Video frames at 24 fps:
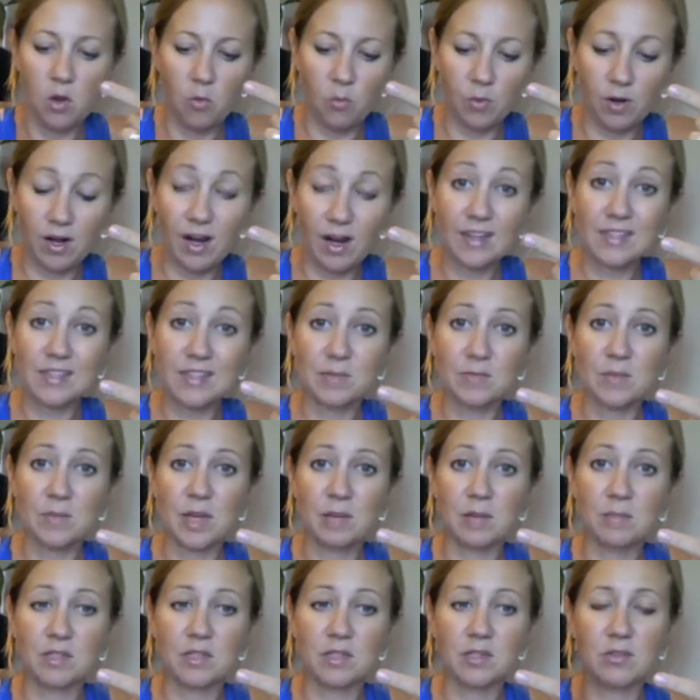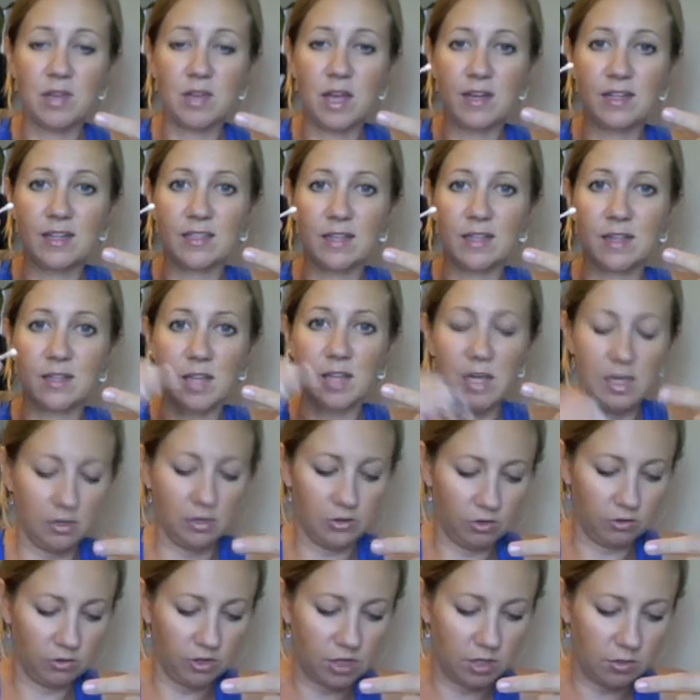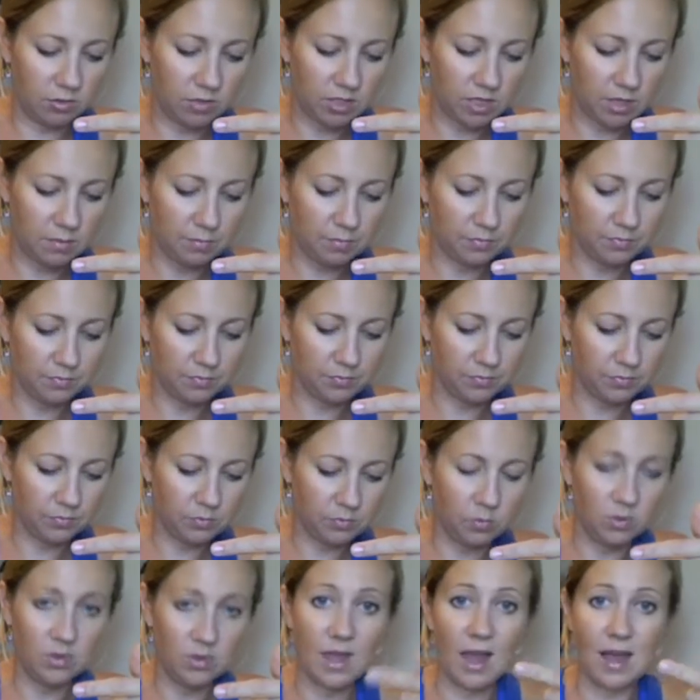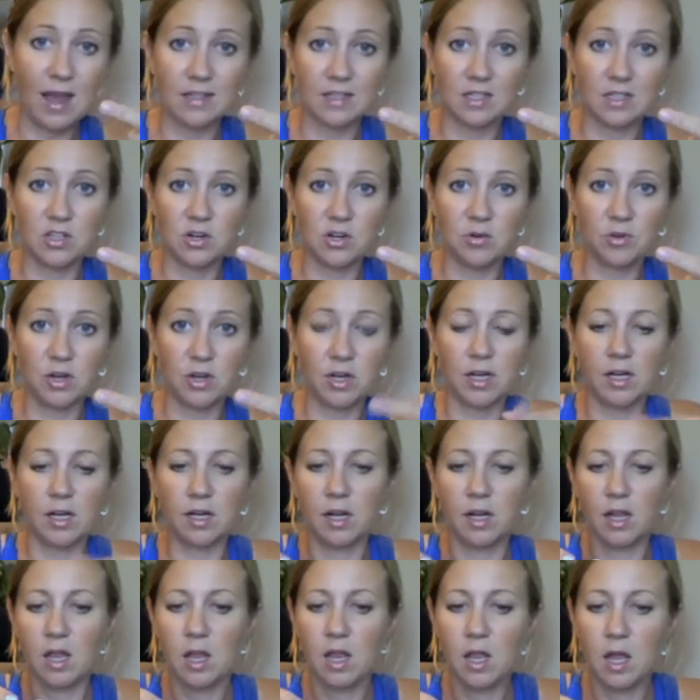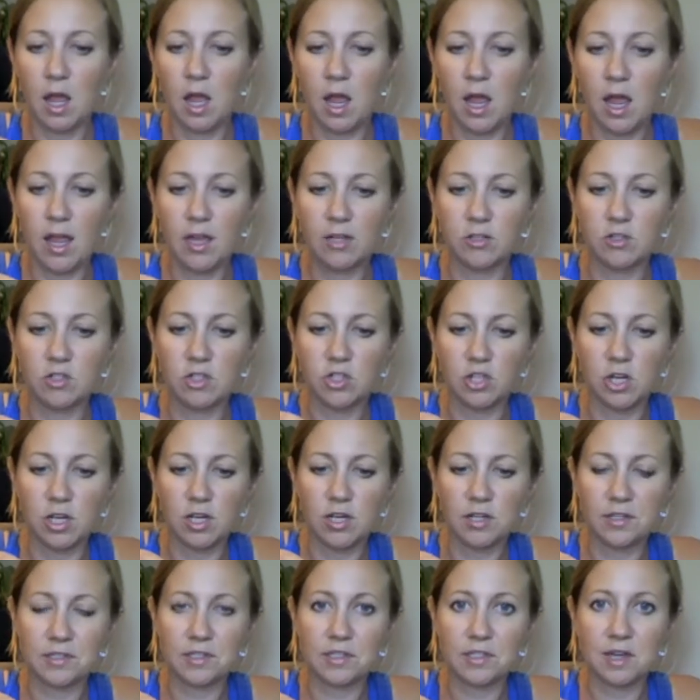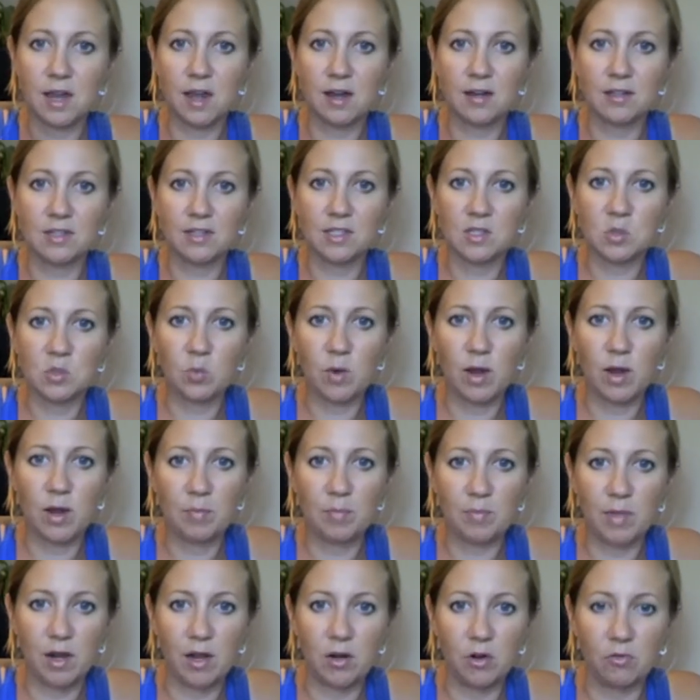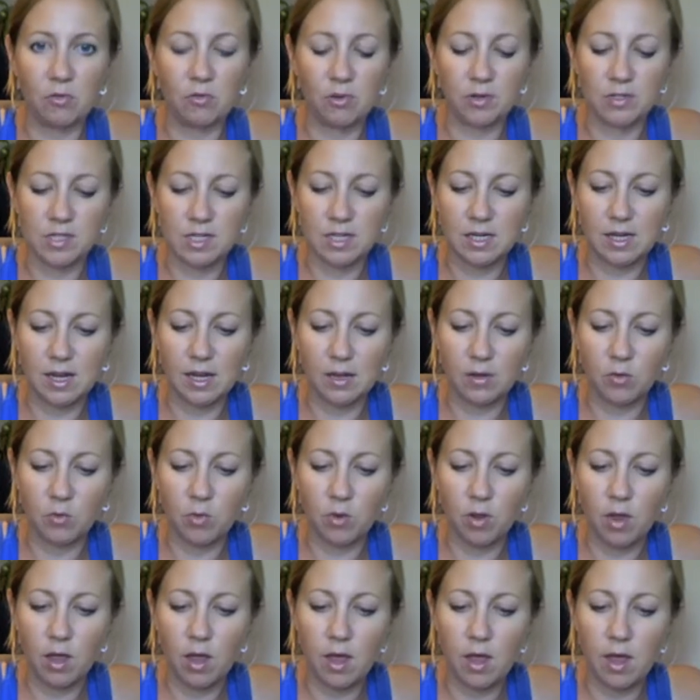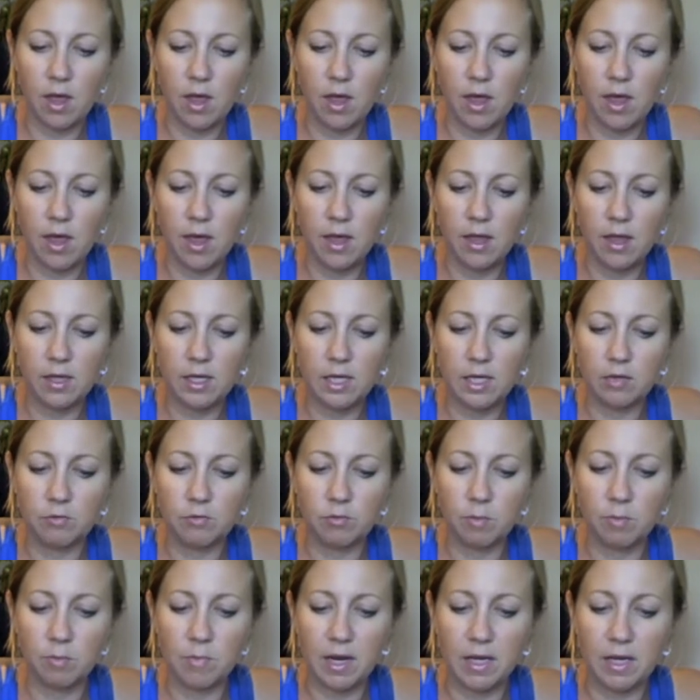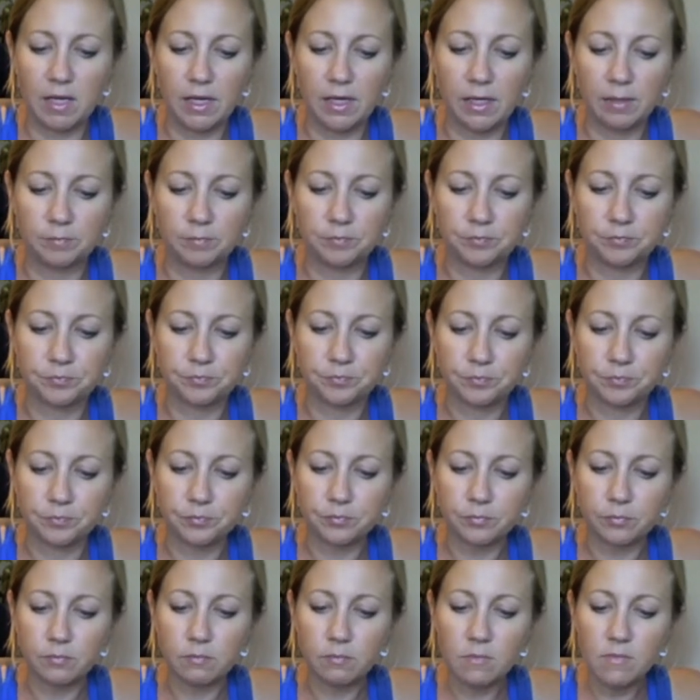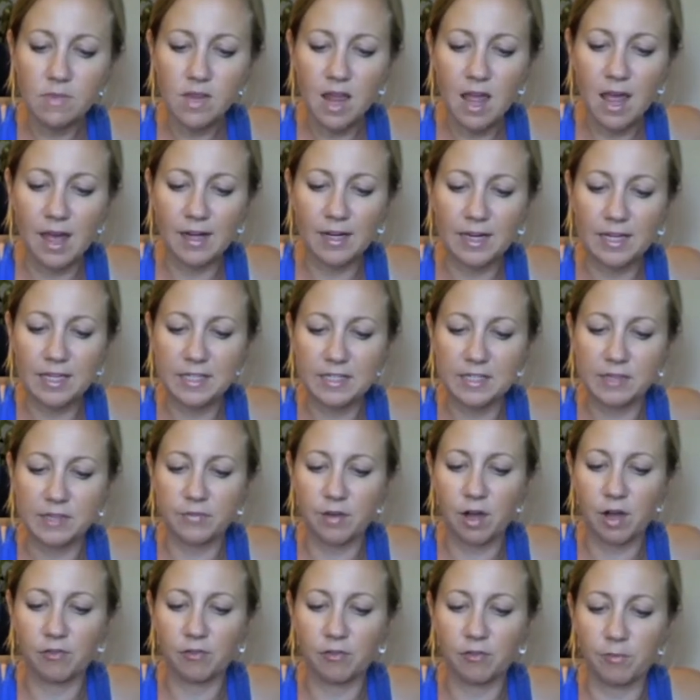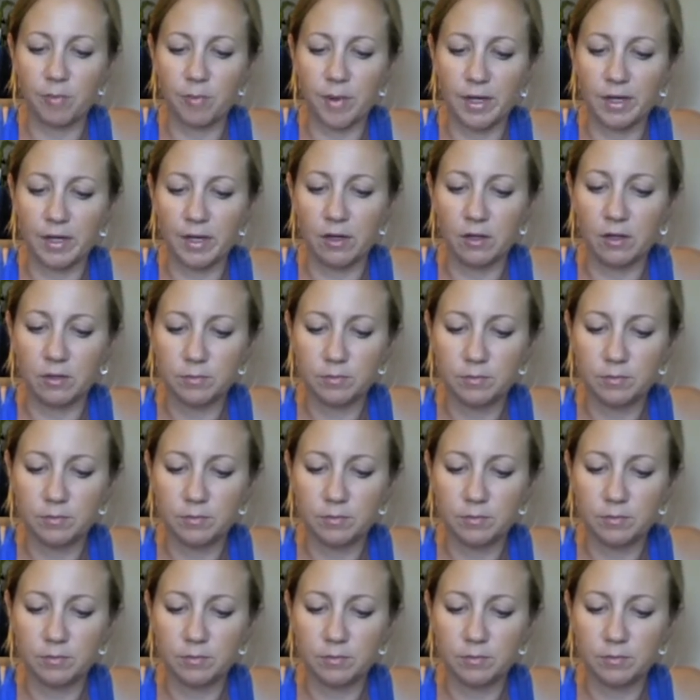What I sometimes do then is I'll take a little Q-tip with the acetone on it and just kind of swipe that over to get any remaining adhesive off of my nail.